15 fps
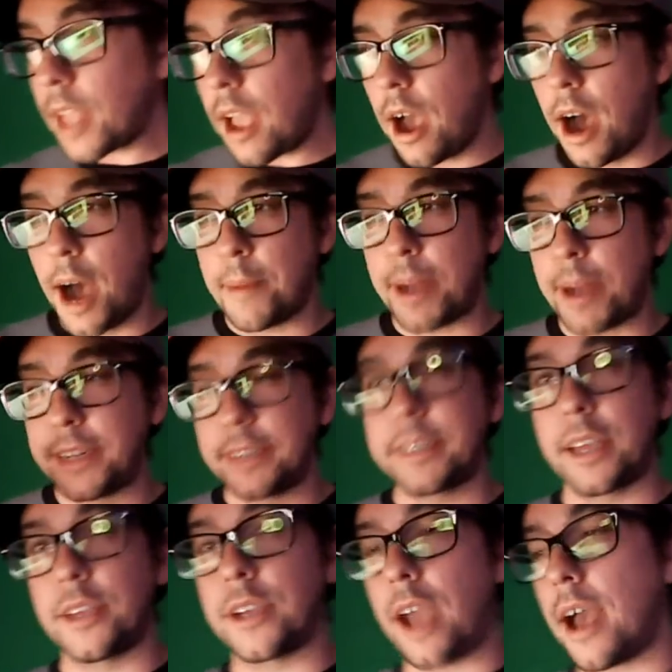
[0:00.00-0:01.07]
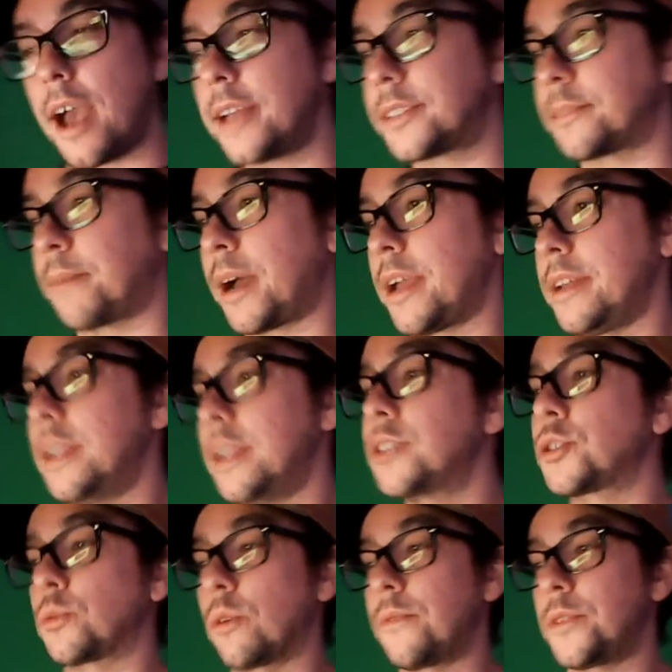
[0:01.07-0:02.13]
I did tell you guys in my
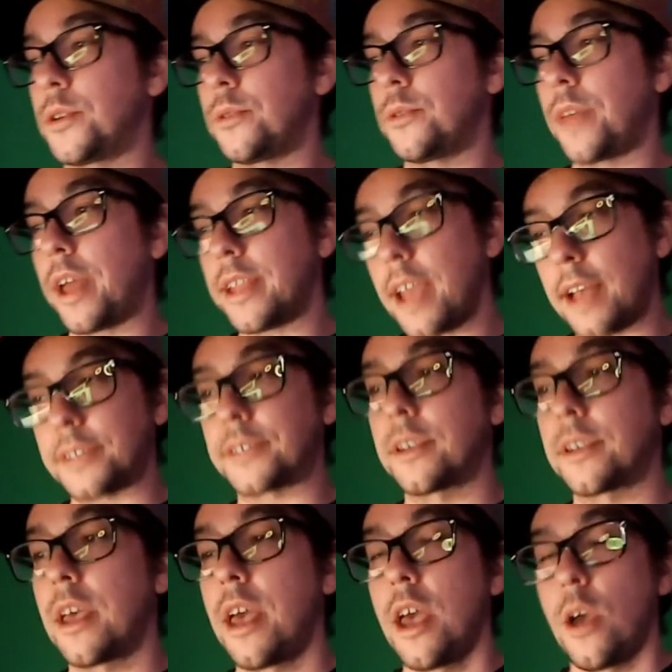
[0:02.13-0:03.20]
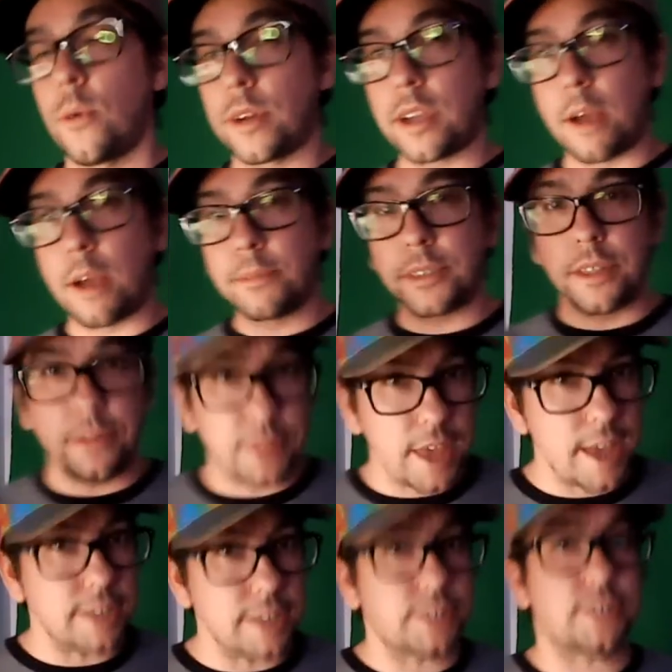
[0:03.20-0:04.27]
initial review that, yes, when it comes to
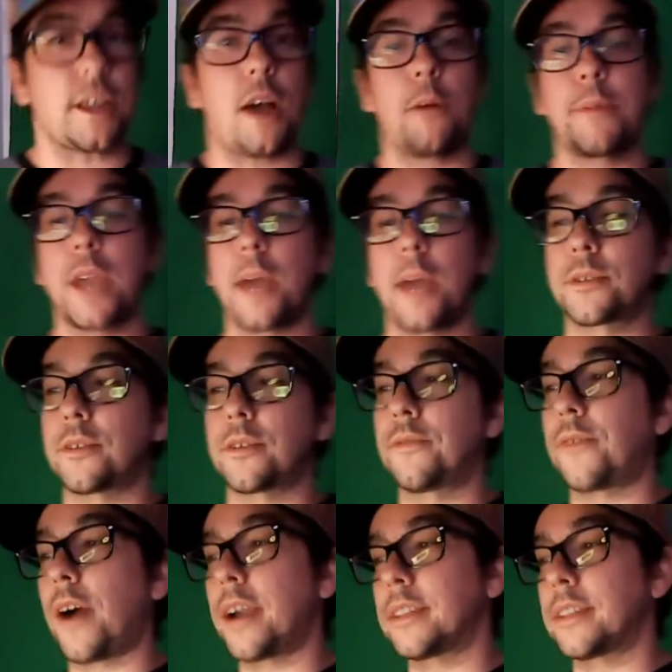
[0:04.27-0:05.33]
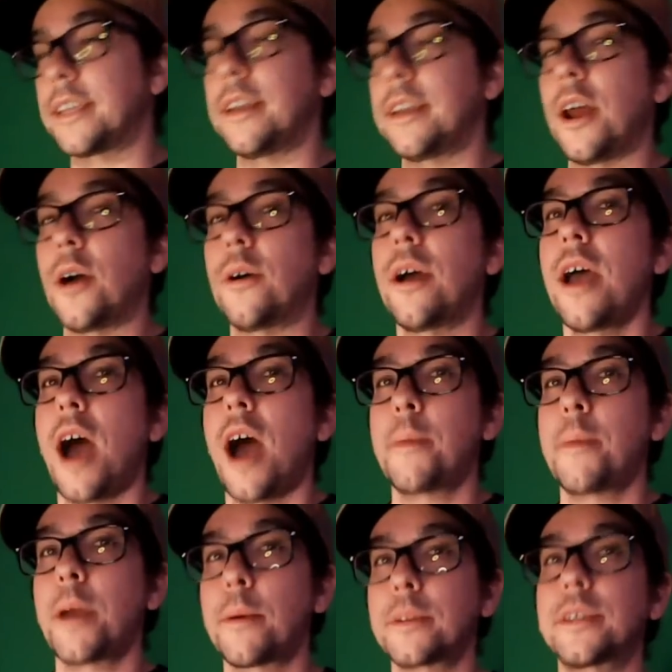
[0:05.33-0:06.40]
this, I'll be able to finally, I'll
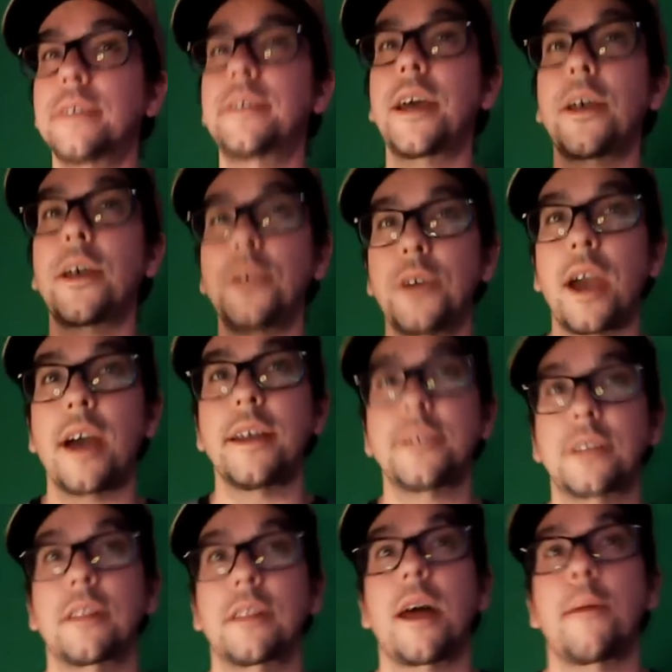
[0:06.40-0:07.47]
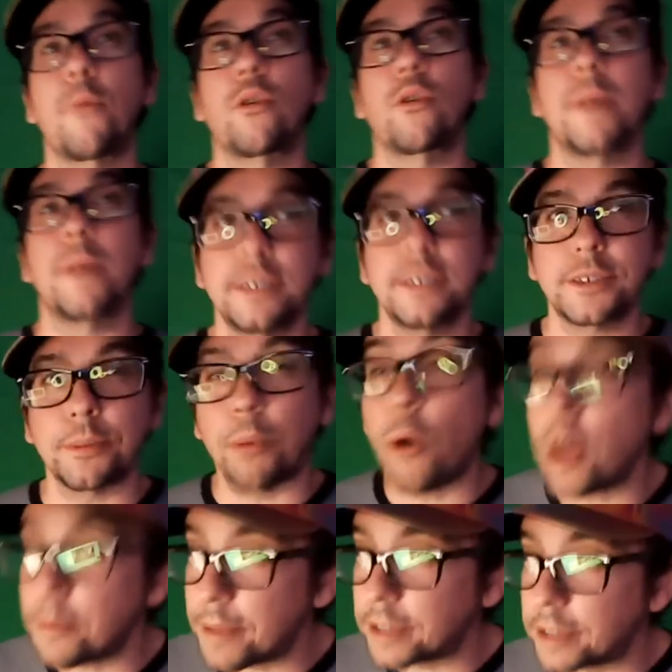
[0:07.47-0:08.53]
be able to tell you guys a lot more of my
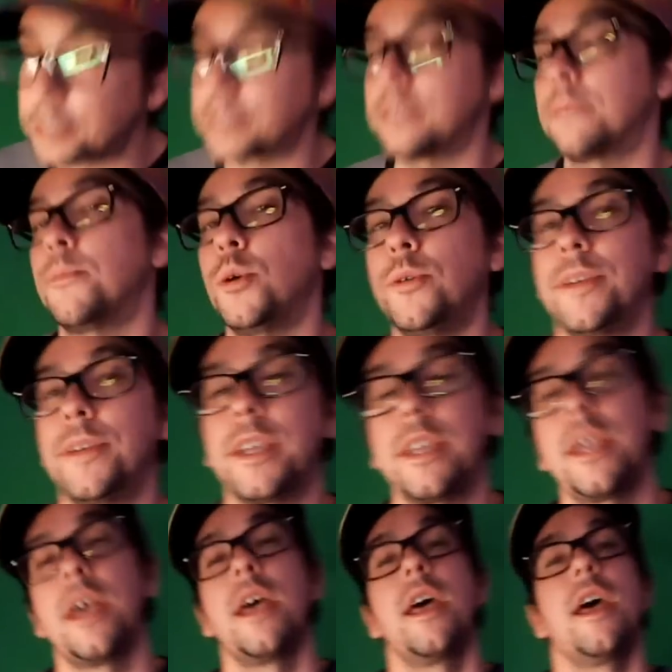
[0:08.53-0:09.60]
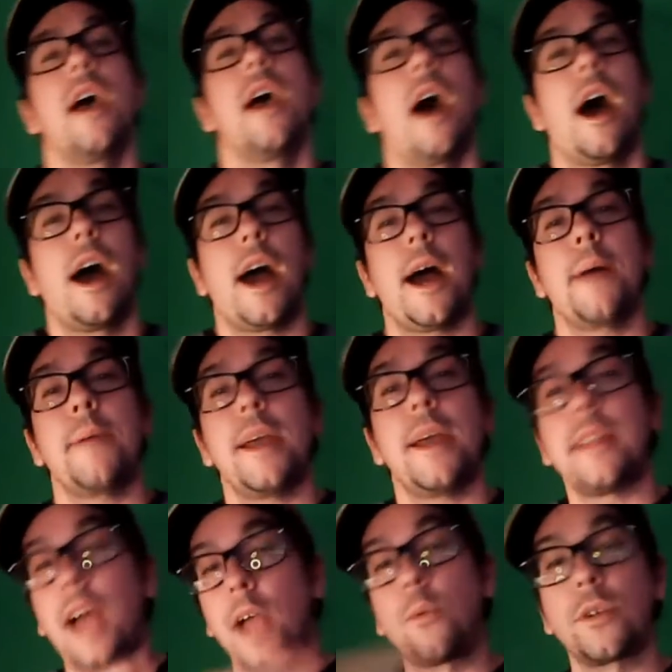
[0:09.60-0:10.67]
disappointments in the movie.
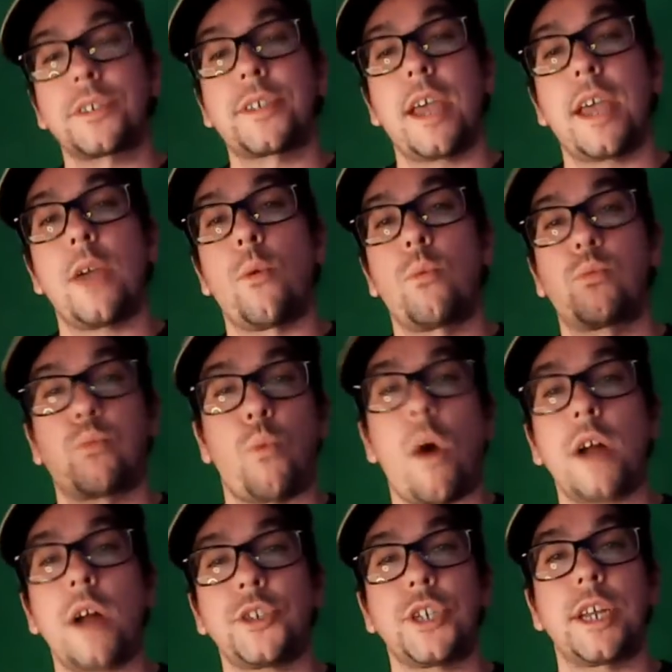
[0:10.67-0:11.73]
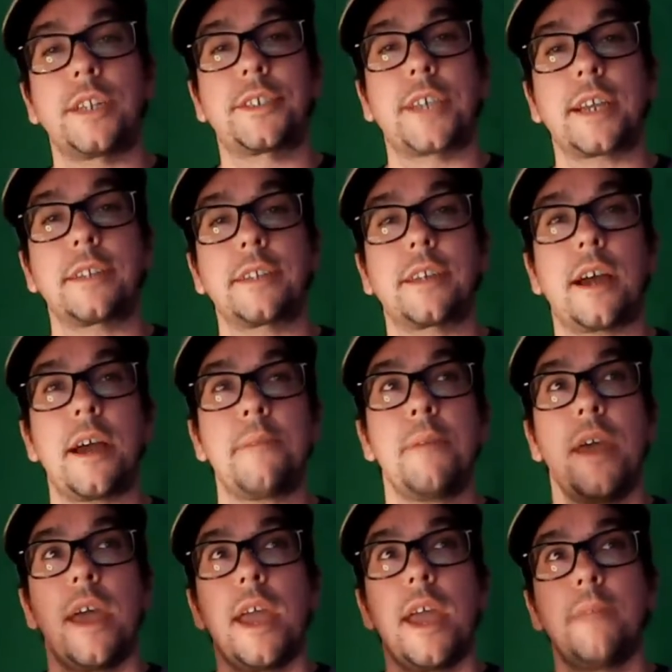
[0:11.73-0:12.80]
And I will say, watching it a second time,
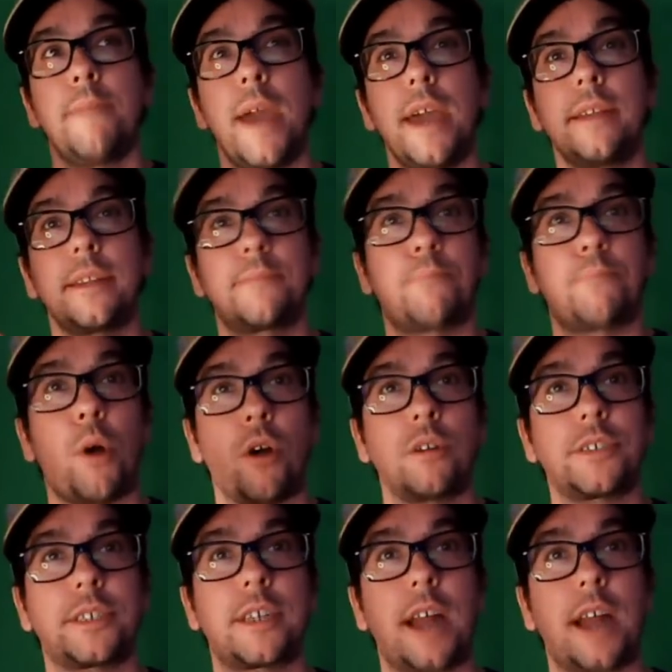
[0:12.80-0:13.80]
it made the parts